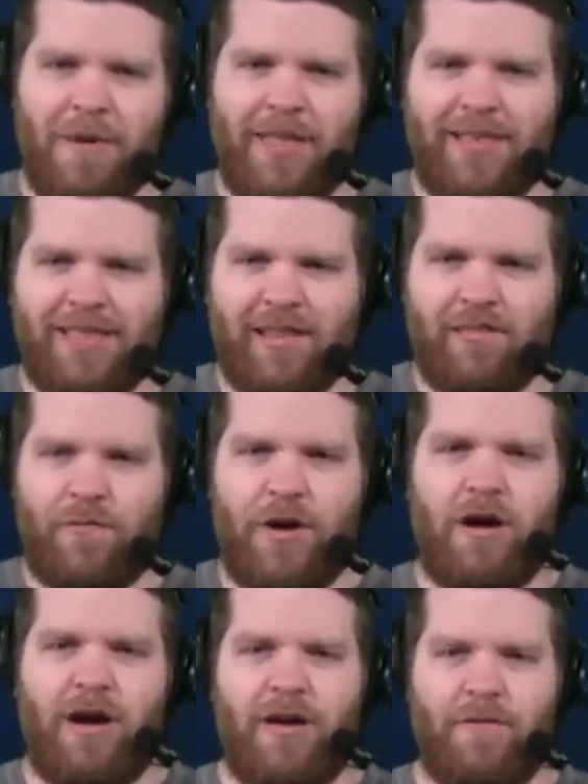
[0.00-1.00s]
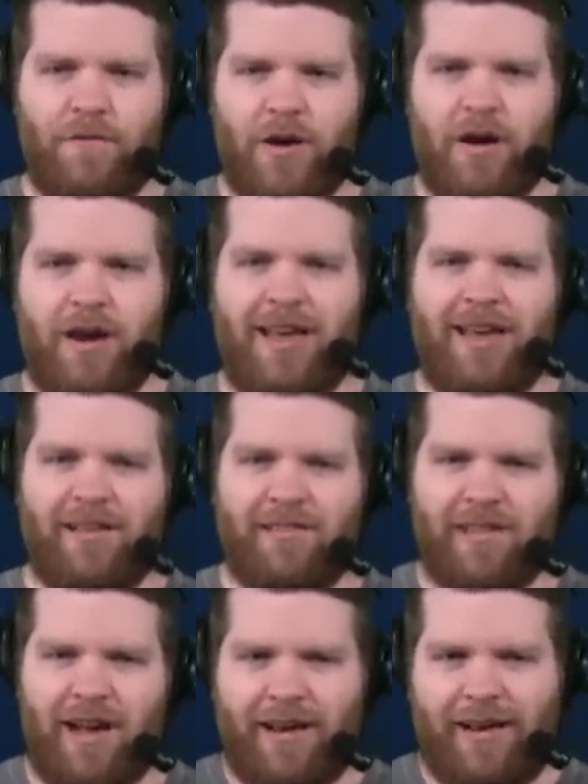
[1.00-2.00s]
I think that's very, very
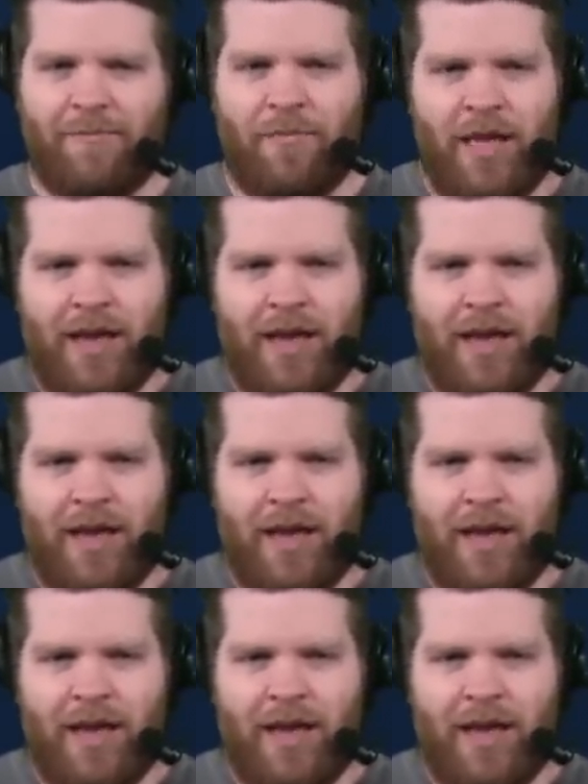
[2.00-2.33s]
exciting.